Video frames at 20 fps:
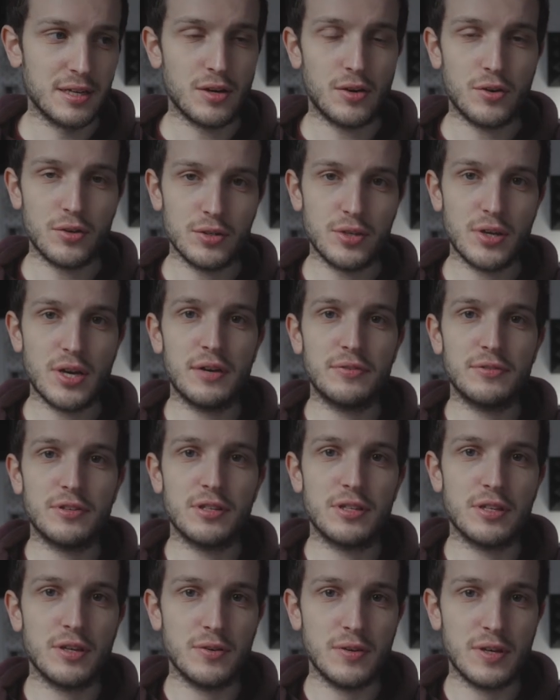All you have to
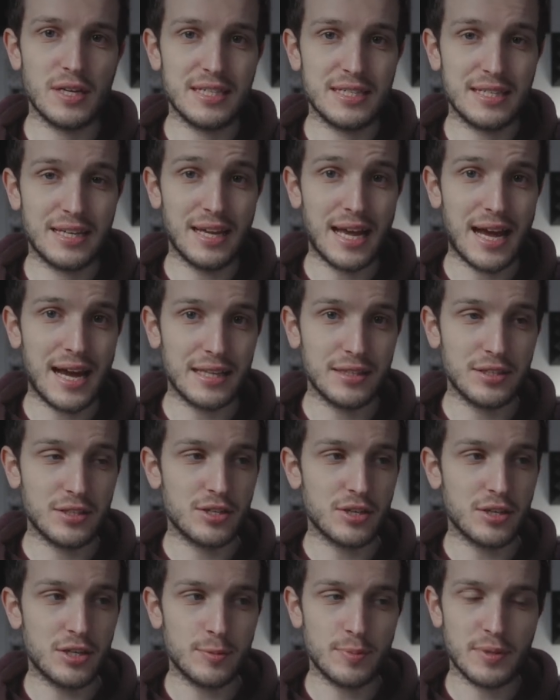do is at the
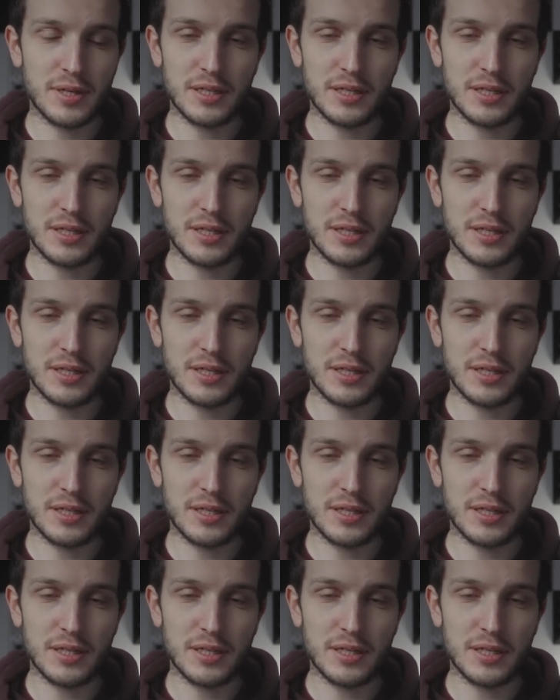top